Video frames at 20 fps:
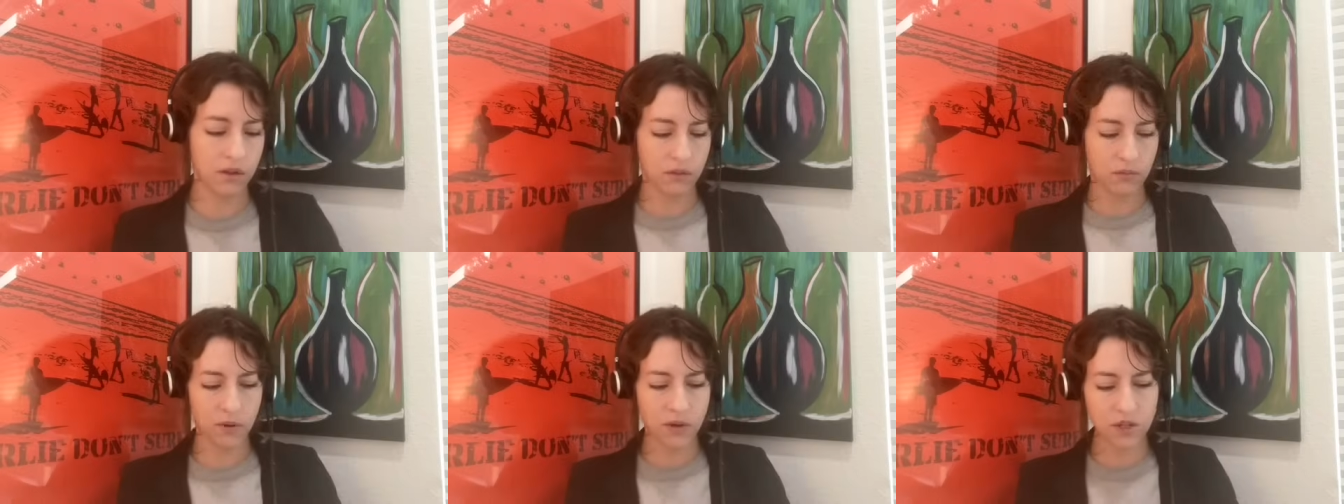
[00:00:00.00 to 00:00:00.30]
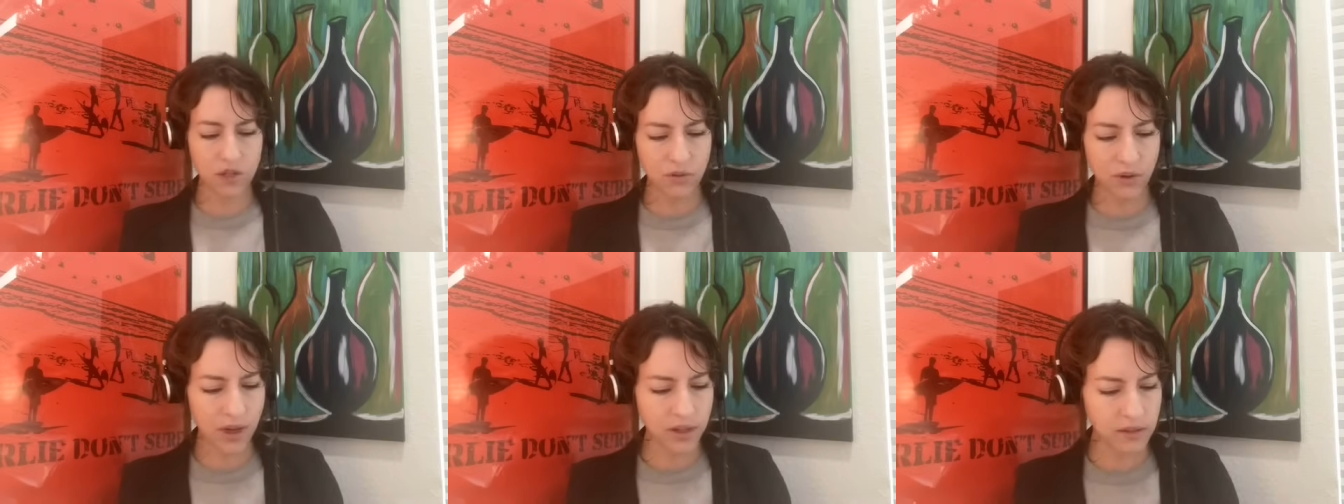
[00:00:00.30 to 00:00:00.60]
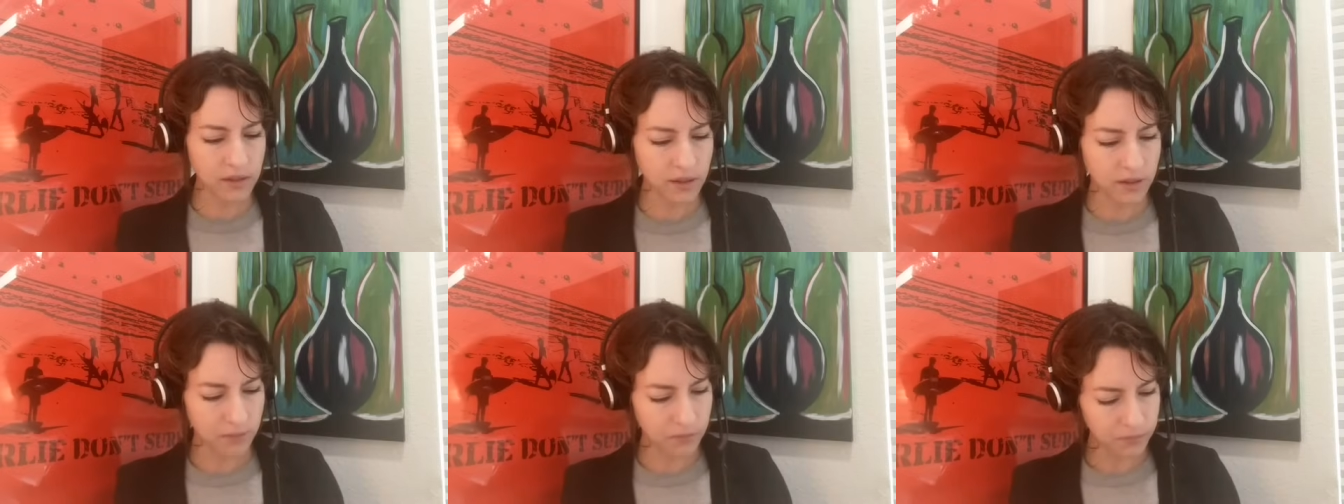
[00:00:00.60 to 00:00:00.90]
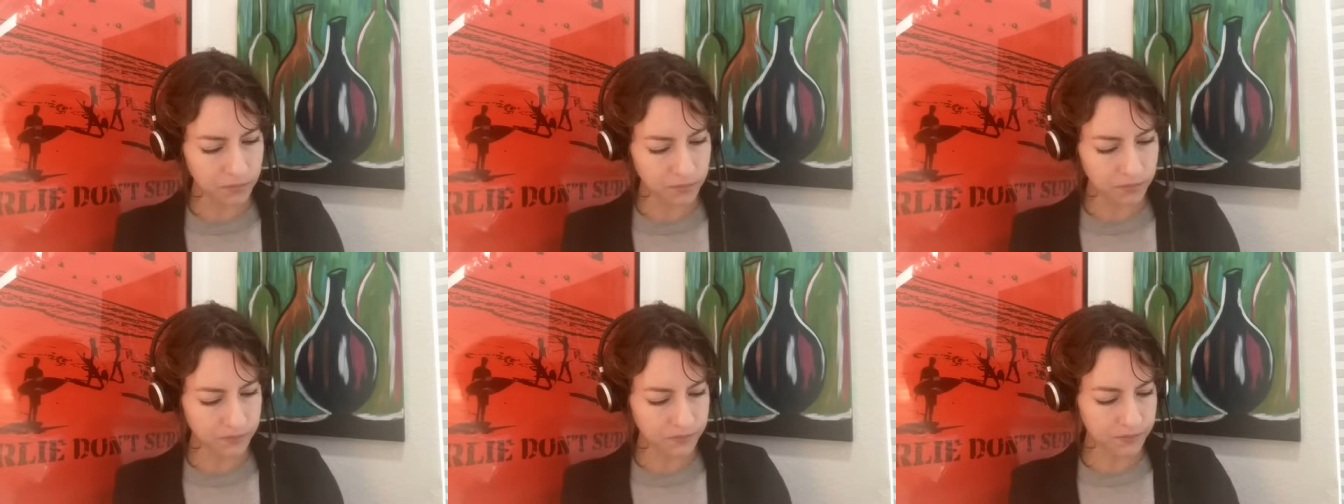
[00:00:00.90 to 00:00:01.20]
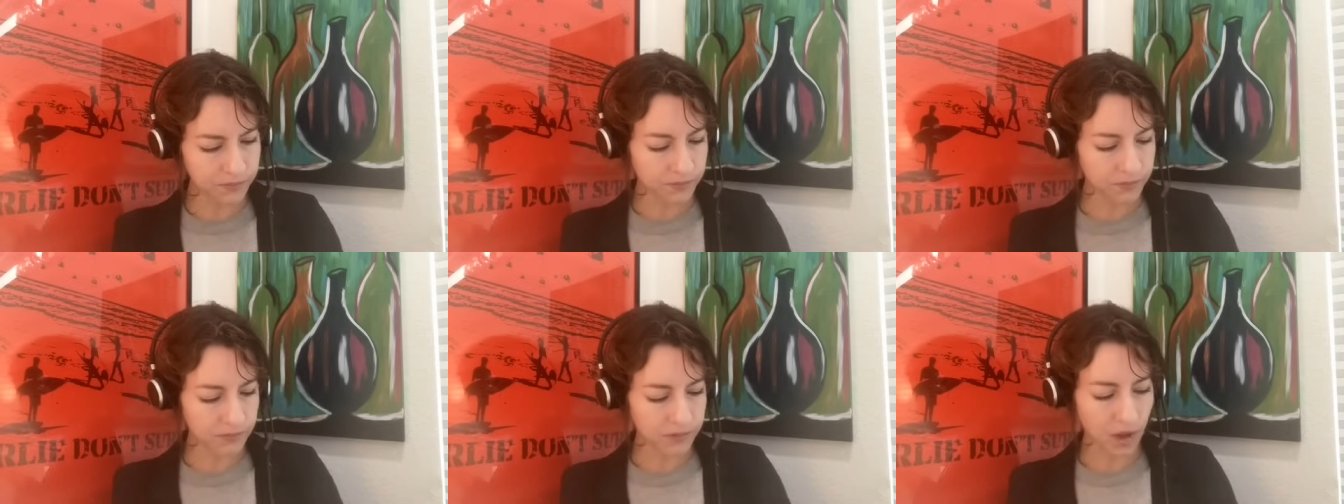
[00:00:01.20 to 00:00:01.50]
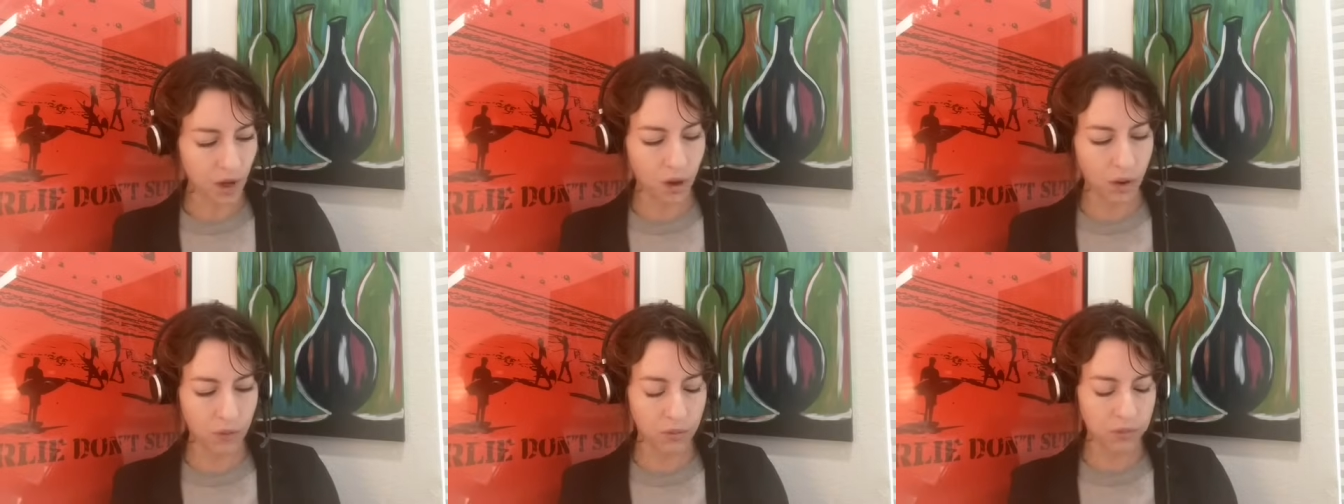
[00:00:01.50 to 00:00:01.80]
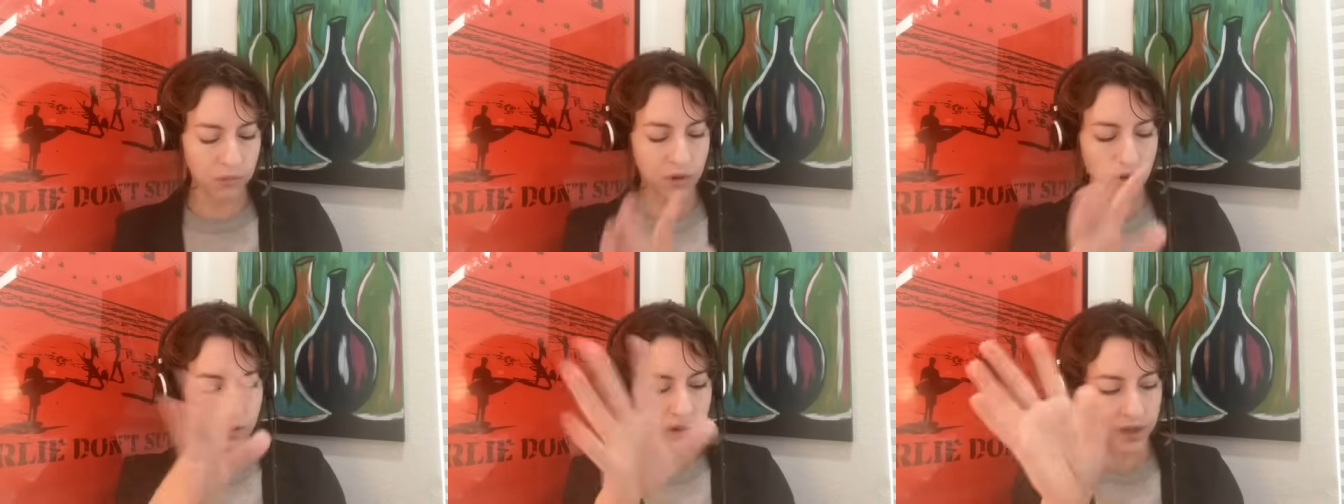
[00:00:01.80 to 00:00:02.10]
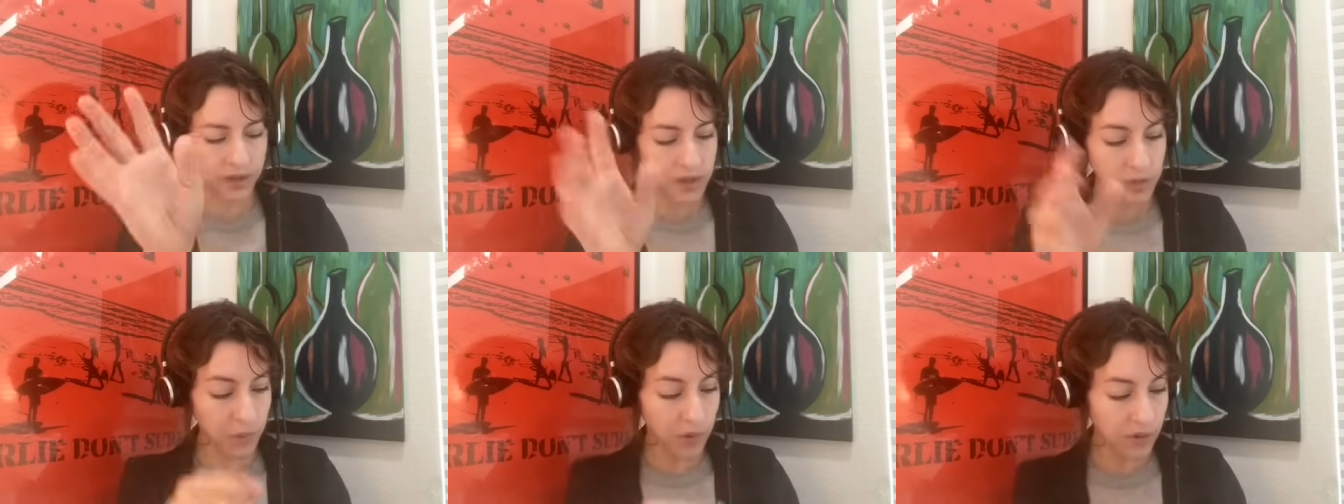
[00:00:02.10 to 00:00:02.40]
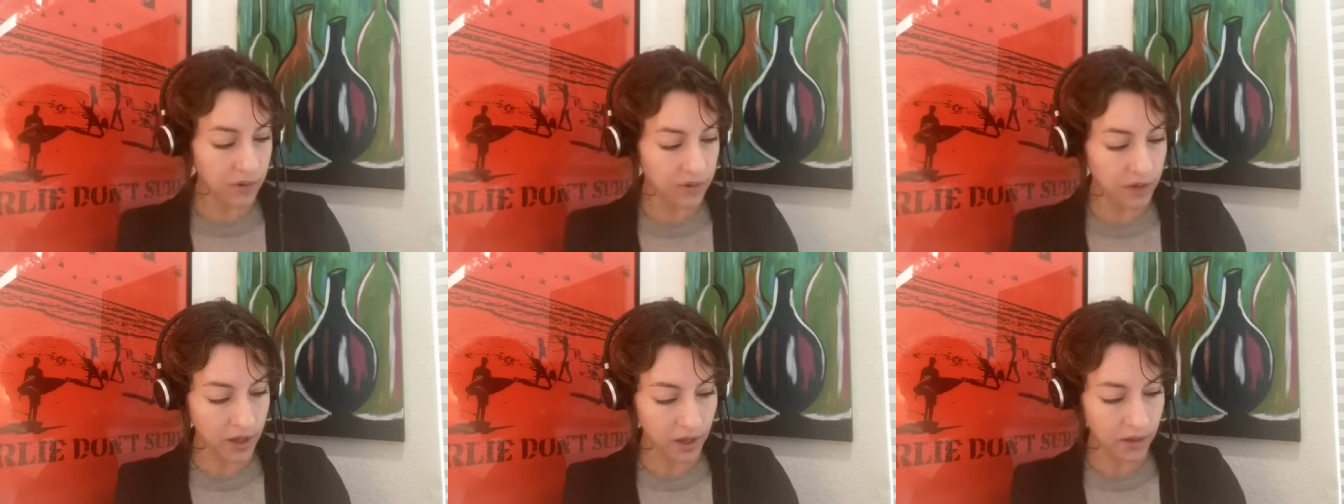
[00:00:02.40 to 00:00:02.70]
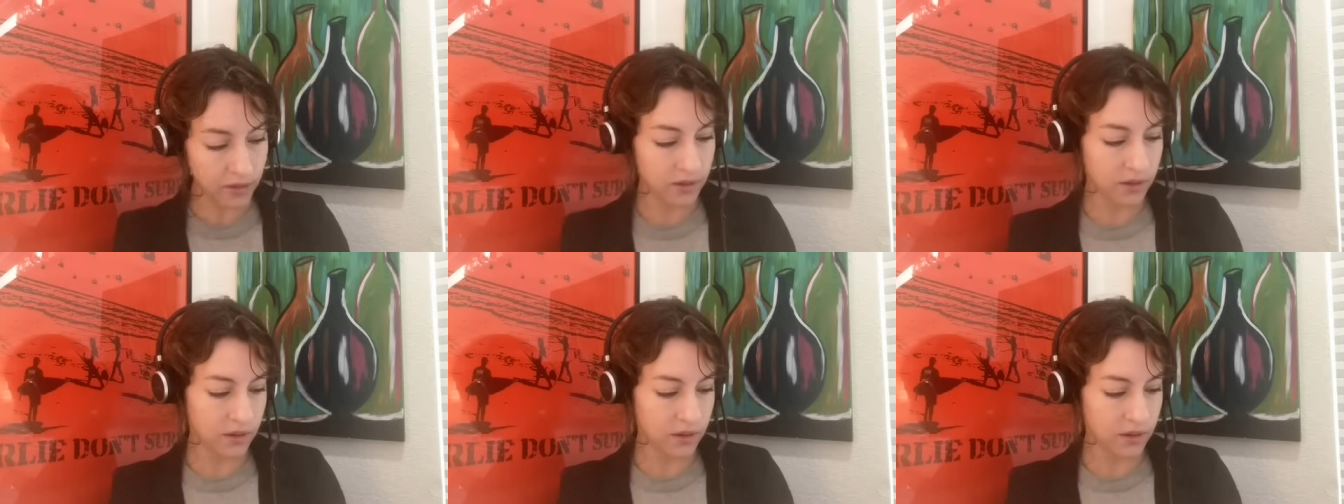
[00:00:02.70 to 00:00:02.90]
Why don't you ask them? Oh, you're an expert. Yeah.